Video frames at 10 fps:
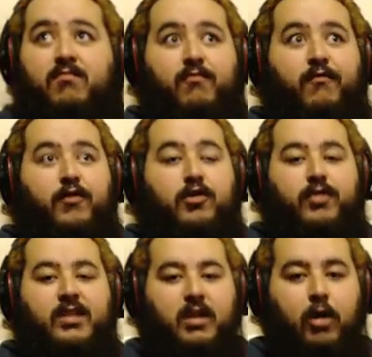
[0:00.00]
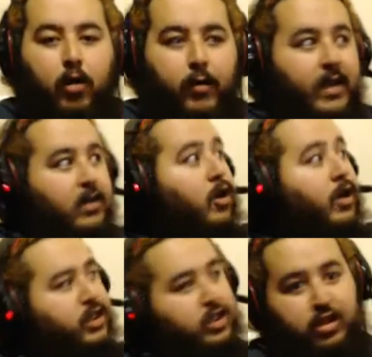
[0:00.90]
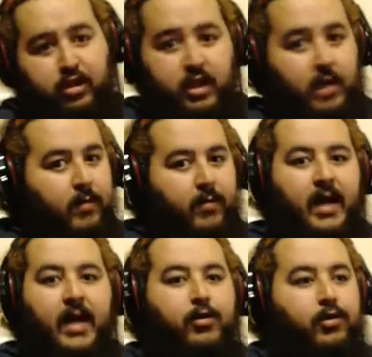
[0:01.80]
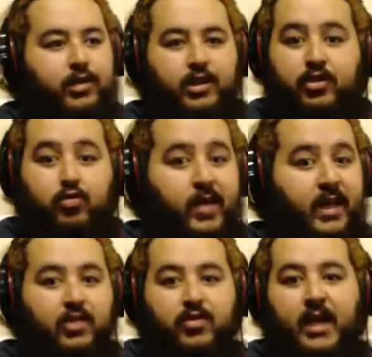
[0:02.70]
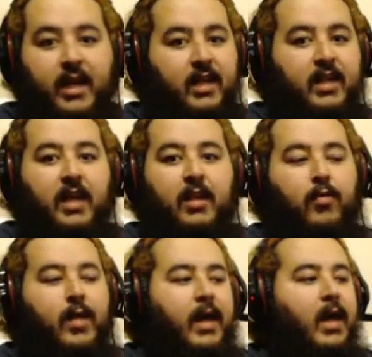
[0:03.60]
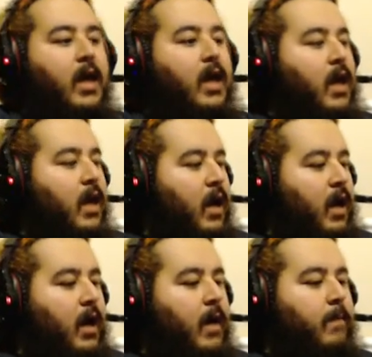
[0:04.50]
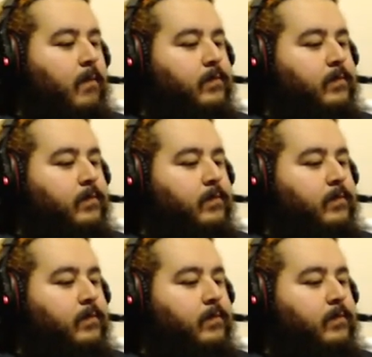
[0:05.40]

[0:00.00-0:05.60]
futuristic hallway, and Carnage is just coming behind you, and you're just swinging, trying to get the hell away. Um,